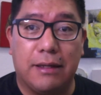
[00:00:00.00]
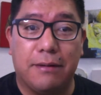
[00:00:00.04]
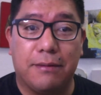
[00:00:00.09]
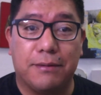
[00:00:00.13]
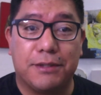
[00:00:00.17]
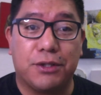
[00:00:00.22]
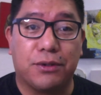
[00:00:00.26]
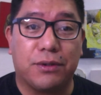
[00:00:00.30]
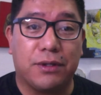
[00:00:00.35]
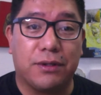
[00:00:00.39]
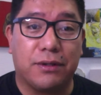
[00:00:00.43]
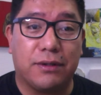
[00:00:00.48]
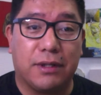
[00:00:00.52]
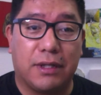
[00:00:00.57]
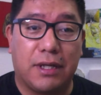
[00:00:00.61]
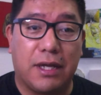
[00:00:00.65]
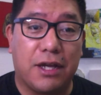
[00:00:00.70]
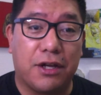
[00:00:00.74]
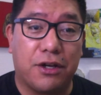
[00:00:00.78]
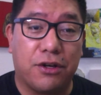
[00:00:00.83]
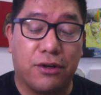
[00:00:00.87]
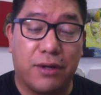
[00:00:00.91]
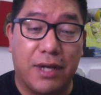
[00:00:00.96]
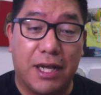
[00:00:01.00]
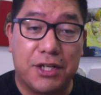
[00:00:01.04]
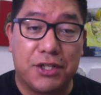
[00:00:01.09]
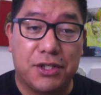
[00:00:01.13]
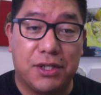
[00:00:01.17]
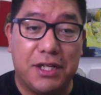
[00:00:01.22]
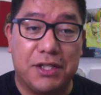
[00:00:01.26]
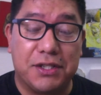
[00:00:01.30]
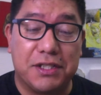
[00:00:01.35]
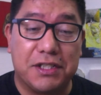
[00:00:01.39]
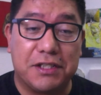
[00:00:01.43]
So
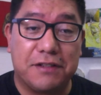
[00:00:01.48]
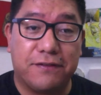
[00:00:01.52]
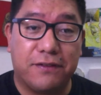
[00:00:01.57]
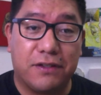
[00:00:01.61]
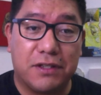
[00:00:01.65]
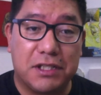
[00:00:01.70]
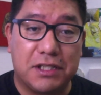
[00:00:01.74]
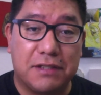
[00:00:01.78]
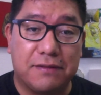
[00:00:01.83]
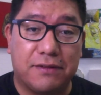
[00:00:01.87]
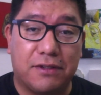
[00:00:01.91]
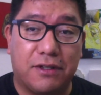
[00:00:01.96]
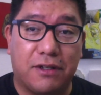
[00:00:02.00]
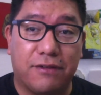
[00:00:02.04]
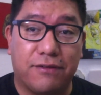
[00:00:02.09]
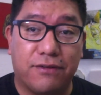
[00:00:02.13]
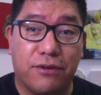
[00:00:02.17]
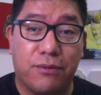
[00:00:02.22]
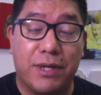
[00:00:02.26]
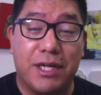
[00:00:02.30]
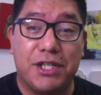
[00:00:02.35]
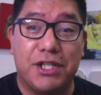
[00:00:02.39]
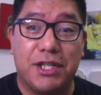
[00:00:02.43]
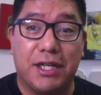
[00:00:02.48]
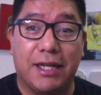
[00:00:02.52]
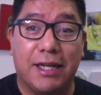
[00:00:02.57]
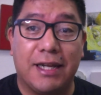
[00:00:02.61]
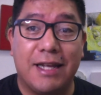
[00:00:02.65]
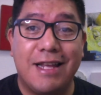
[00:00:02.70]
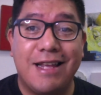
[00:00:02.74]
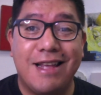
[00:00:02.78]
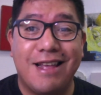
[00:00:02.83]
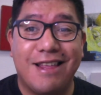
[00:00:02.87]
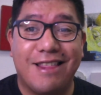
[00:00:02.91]
congratulations, first of all, for
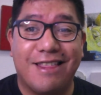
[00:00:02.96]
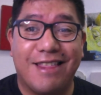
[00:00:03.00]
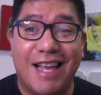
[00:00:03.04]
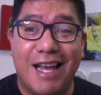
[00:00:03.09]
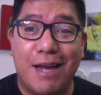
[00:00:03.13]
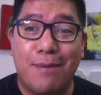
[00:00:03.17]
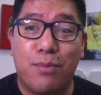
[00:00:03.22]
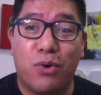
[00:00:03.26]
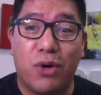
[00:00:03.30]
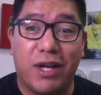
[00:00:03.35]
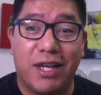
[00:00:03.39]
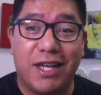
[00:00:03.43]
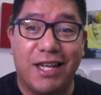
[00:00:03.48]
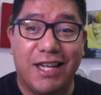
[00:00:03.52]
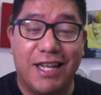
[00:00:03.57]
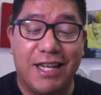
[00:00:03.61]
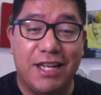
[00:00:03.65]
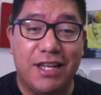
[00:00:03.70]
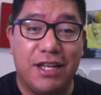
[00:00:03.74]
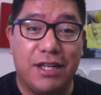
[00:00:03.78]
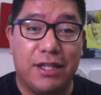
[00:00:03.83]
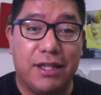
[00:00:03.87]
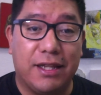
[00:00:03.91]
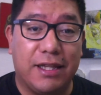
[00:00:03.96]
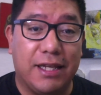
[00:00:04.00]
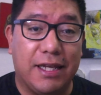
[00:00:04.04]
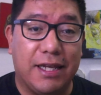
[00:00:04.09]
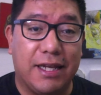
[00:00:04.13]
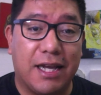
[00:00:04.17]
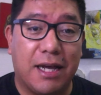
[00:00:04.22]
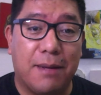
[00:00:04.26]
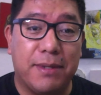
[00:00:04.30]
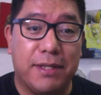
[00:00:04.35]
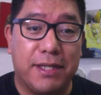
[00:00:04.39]
reaching that point in the
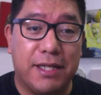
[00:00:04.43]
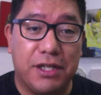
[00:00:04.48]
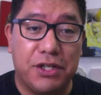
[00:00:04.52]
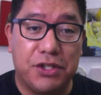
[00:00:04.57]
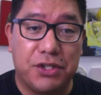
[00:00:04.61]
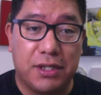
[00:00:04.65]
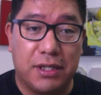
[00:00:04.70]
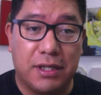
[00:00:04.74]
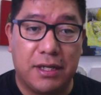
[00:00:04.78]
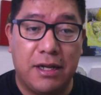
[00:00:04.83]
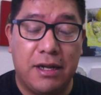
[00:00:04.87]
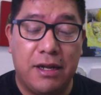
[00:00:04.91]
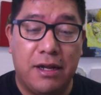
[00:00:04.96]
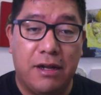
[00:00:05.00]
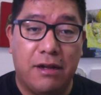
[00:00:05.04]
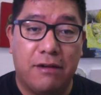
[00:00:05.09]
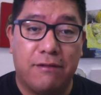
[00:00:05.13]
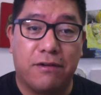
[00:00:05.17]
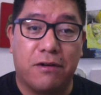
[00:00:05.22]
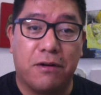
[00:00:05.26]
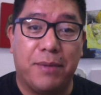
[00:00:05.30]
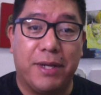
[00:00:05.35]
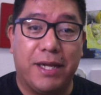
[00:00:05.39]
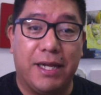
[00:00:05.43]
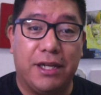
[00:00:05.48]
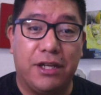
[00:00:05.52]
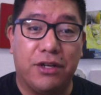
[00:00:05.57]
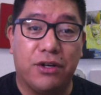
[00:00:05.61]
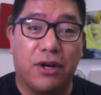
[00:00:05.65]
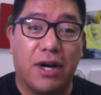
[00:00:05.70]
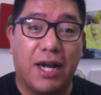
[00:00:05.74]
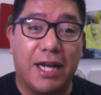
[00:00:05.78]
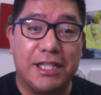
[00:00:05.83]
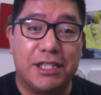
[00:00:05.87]
competition for being
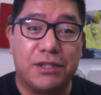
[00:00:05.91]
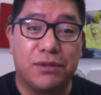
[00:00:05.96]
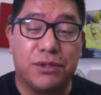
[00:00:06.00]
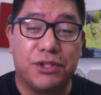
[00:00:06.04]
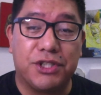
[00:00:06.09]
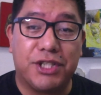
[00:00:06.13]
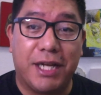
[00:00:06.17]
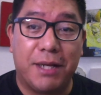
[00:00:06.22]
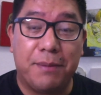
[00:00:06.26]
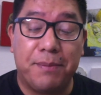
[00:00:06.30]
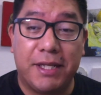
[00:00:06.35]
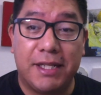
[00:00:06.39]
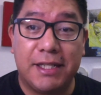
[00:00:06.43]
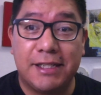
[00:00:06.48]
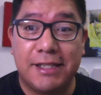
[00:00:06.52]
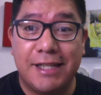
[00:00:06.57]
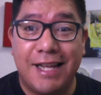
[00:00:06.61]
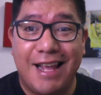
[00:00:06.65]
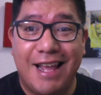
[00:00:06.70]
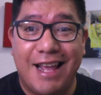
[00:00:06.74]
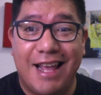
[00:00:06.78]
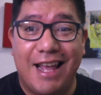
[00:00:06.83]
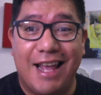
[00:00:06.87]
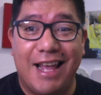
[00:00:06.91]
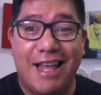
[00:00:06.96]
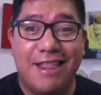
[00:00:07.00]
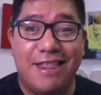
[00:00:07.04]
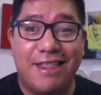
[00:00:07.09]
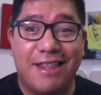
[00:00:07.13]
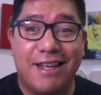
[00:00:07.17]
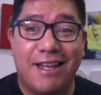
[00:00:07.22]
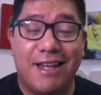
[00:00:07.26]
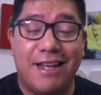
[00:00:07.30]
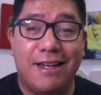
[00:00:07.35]
your high school champions.
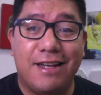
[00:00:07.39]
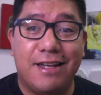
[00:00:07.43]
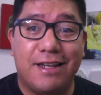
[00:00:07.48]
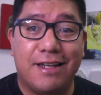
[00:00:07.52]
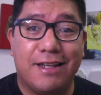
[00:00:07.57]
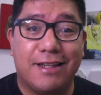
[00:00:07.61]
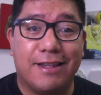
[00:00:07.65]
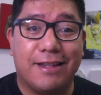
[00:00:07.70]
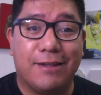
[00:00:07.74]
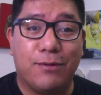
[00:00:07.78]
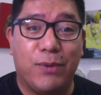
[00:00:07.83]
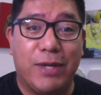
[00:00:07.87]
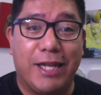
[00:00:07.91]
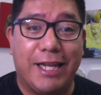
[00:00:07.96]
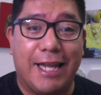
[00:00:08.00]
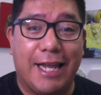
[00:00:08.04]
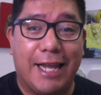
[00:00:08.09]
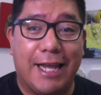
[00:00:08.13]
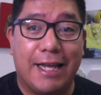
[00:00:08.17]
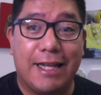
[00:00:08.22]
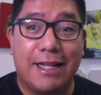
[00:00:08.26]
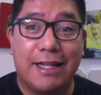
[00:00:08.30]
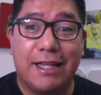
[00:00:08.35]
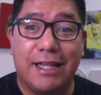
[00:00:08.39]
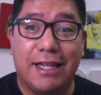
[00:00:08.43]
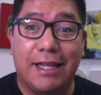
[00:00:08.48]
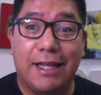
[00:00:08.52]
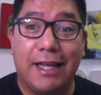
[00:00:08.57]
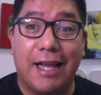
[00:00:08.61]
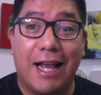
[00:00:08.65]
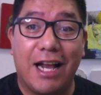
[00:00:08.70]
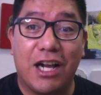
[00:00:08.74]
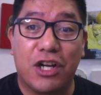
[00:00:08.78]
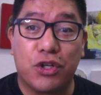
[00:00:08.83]
And then we had
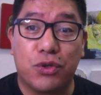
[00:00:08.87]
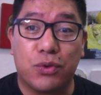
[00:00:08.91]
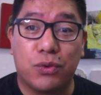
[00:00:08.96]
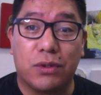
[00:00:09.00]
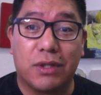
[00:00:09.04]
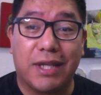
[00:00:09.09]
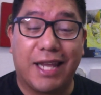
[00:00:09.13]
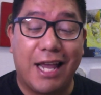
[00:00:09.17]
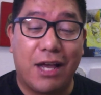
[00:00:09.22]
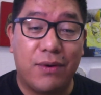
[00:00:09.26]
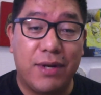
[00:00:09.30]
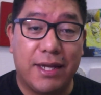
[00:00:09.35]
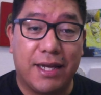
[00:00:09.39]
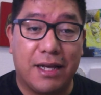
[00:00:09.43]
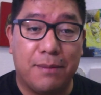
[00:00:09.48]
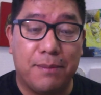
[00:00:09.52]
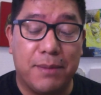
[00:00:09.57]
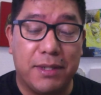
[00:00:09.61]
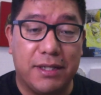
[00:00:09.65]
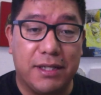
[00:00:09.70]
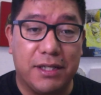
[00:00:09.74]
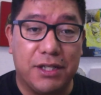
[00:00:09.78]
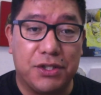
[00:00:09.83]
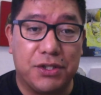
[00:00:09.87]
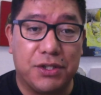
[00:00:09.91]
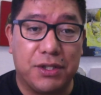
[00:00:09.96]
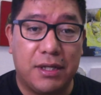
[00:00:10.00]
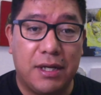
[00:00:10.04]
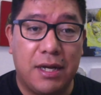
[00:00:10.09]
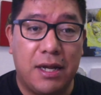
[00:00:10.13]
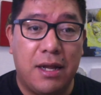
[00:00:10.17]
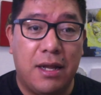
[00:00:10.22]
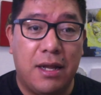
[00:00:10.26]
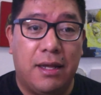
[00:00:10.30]
the actual county
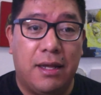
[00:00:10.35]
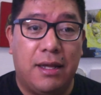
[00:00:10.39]
competition.